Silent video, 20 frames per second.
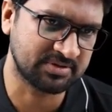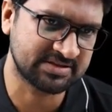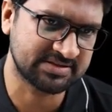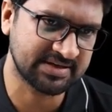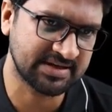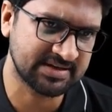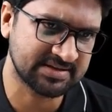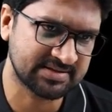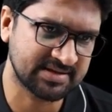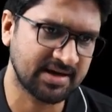It
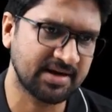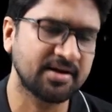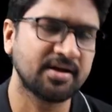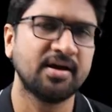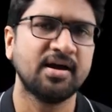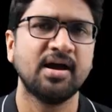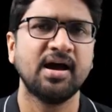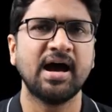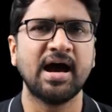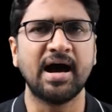says
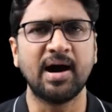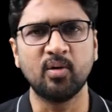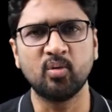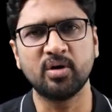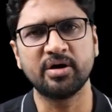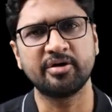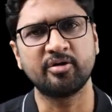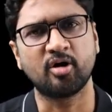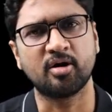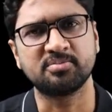that
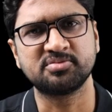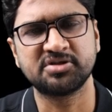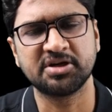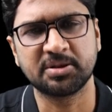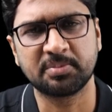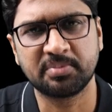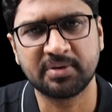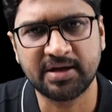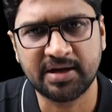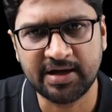how an
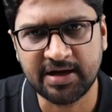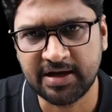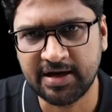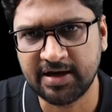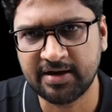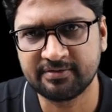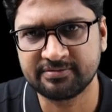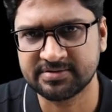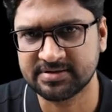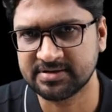object
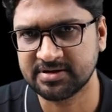behaves